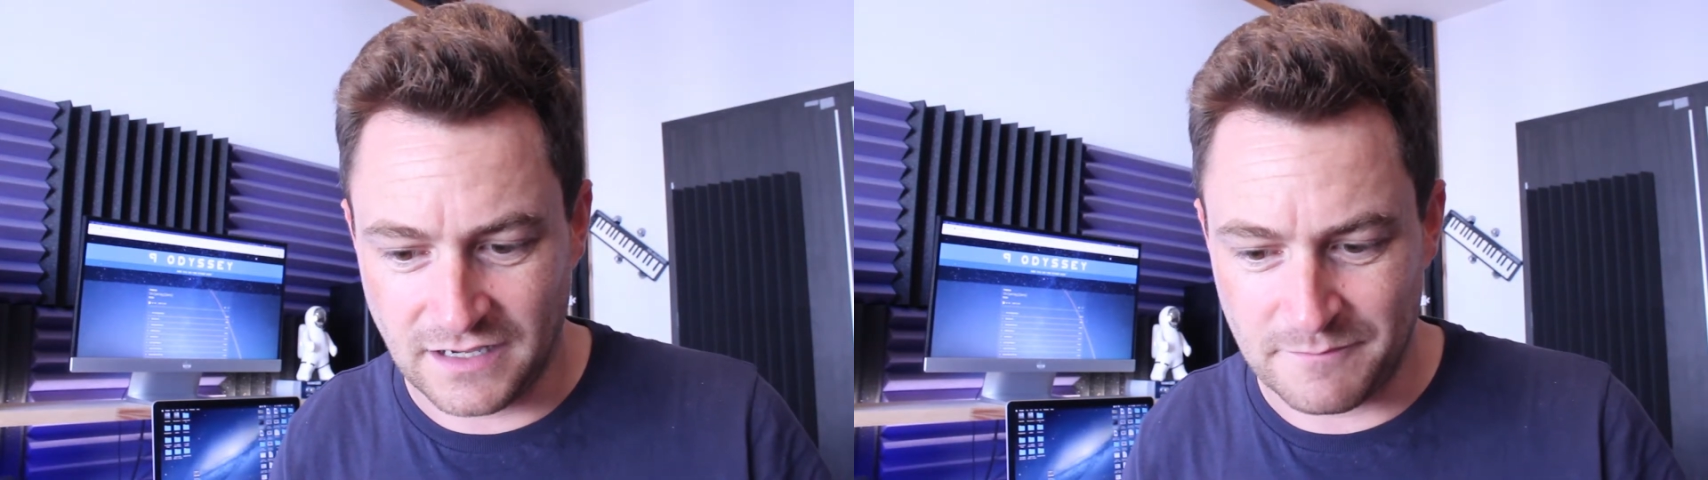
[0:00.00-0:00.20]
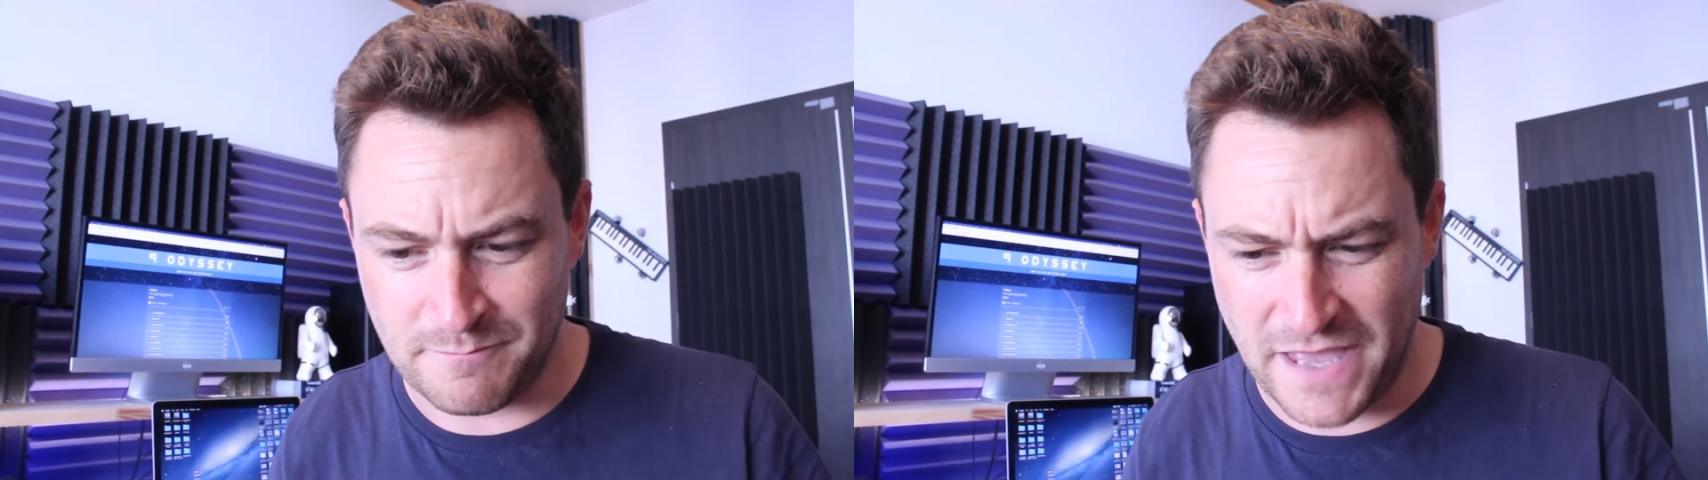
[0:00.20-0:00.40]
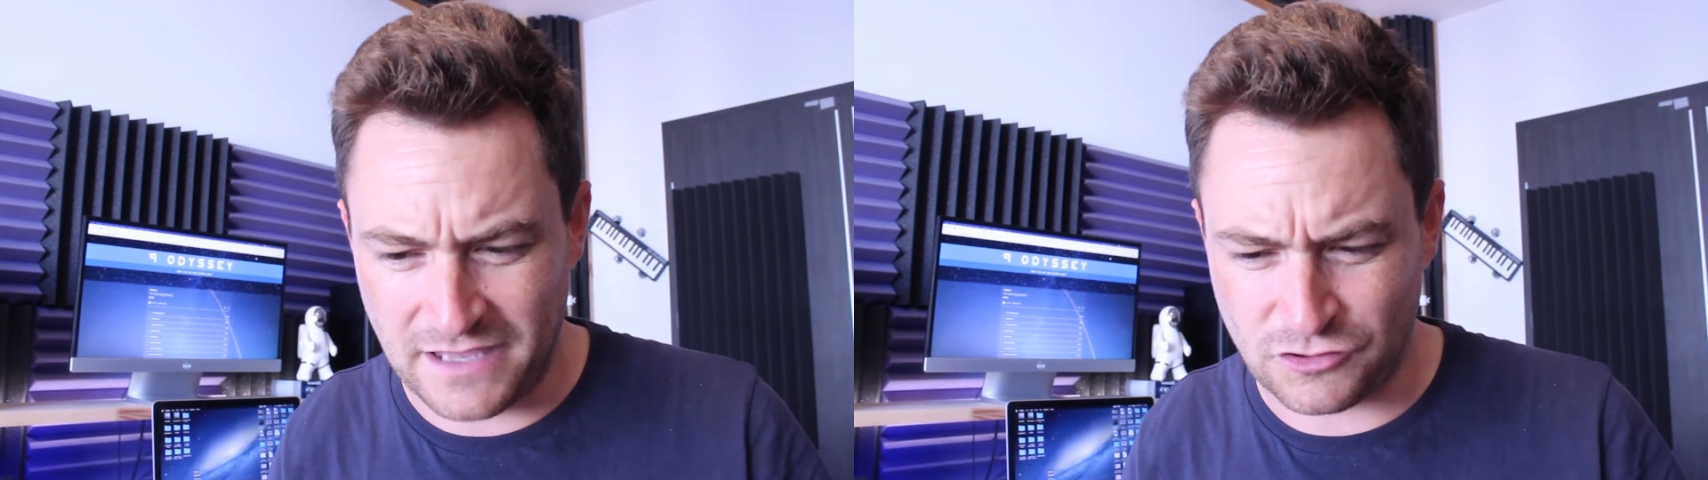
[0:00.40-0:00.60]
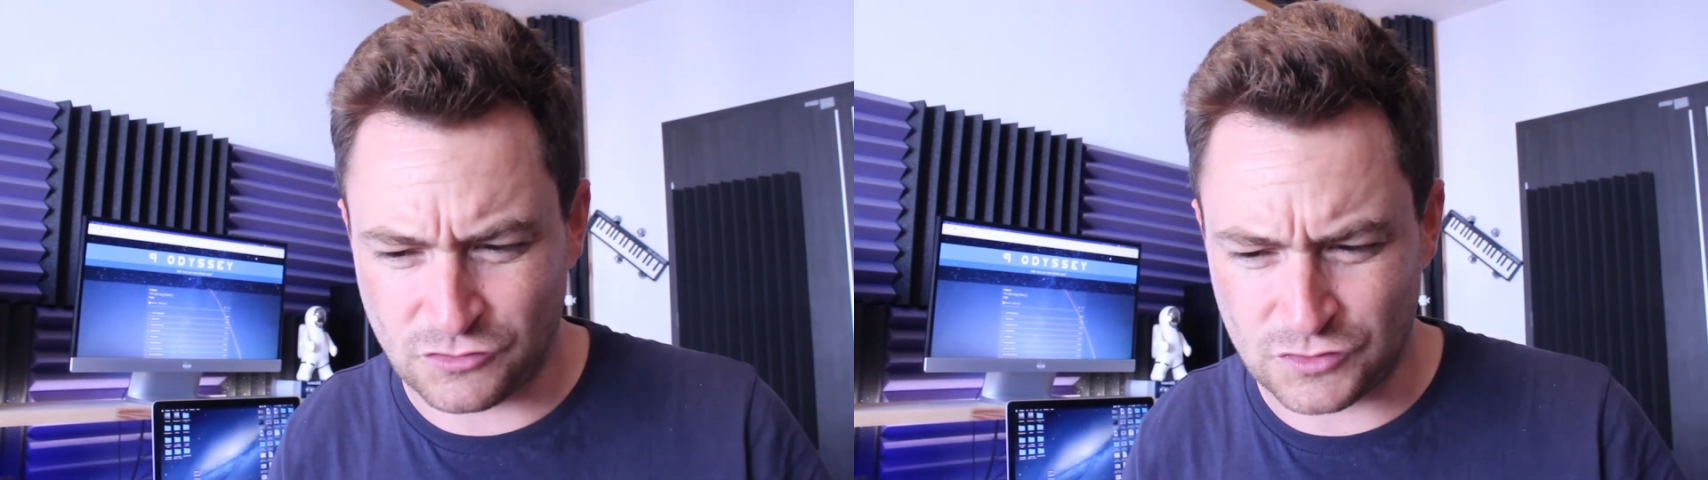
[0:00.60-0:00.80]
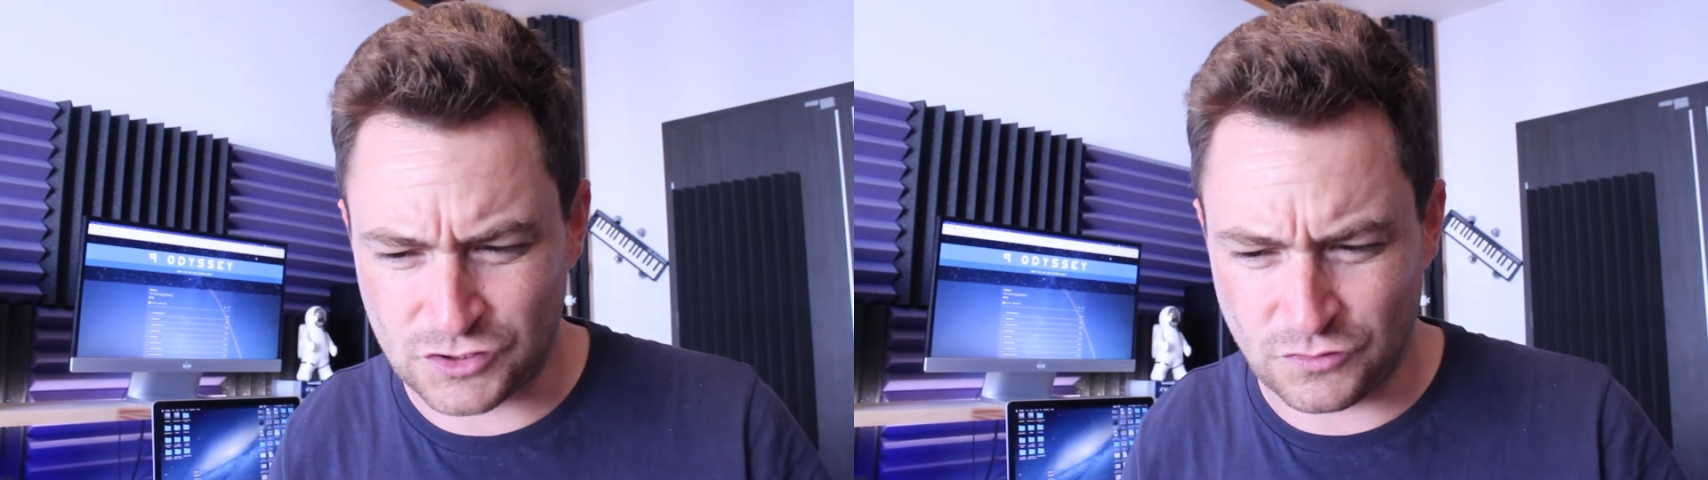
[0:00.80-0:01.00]
make
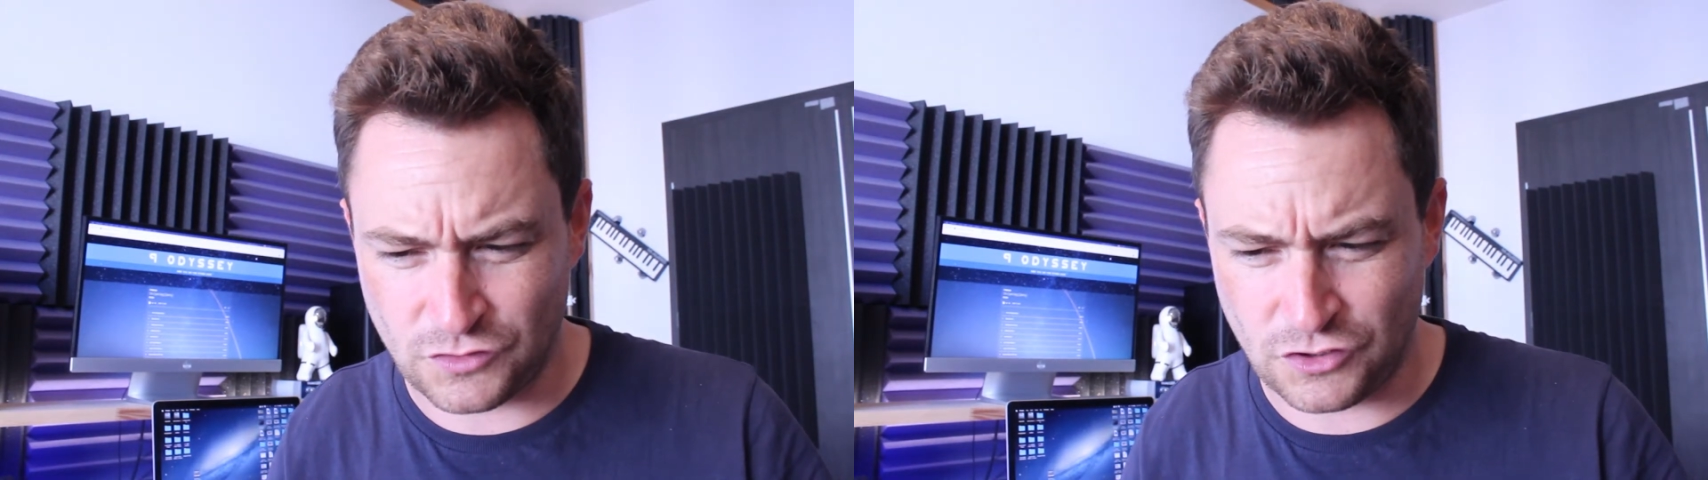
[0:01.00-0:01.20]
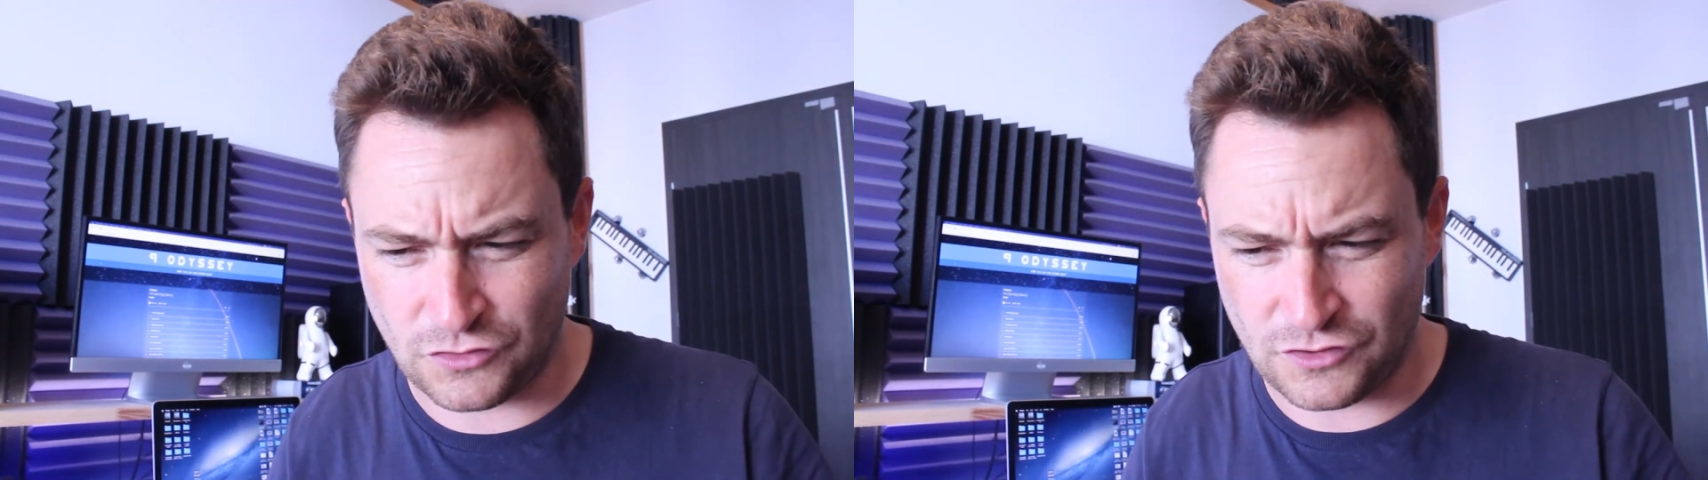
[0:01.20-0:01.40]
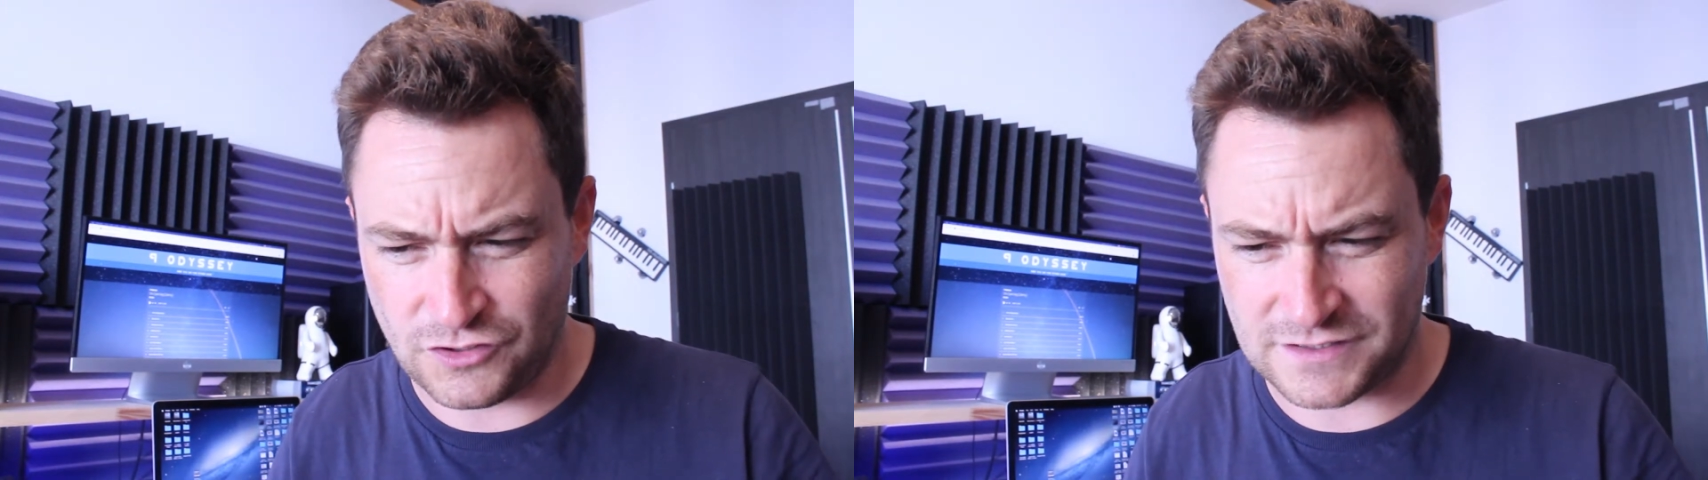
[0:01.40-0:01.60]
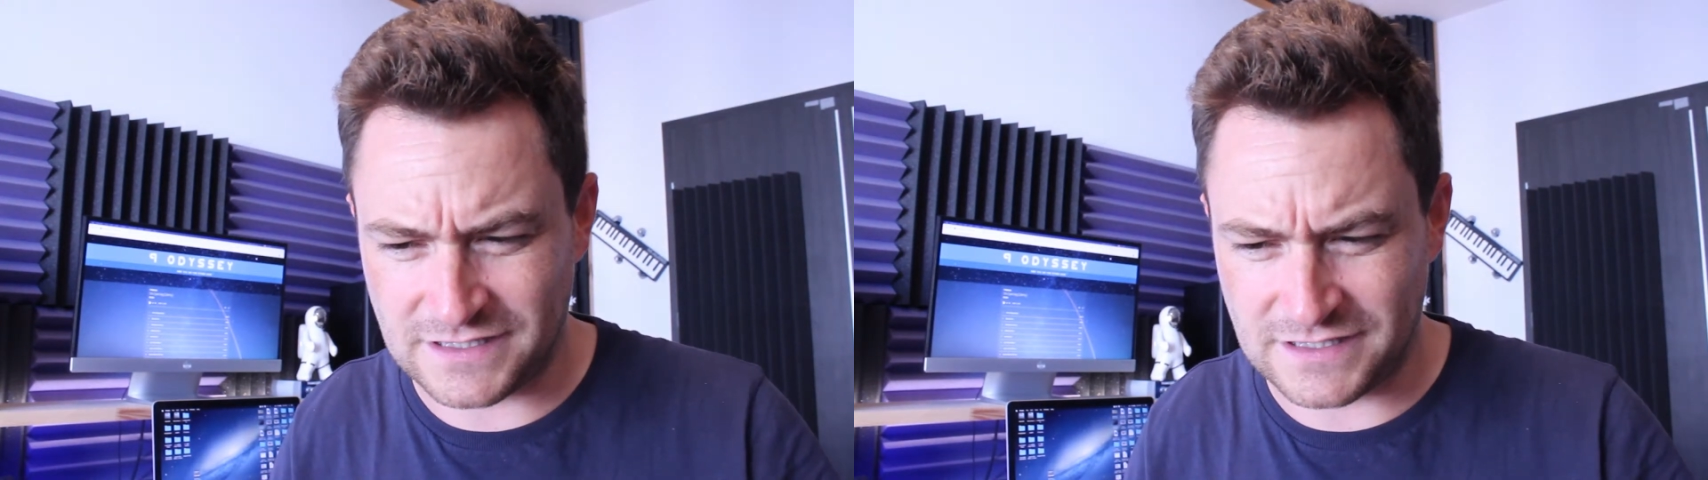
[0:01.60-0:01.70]
you so curious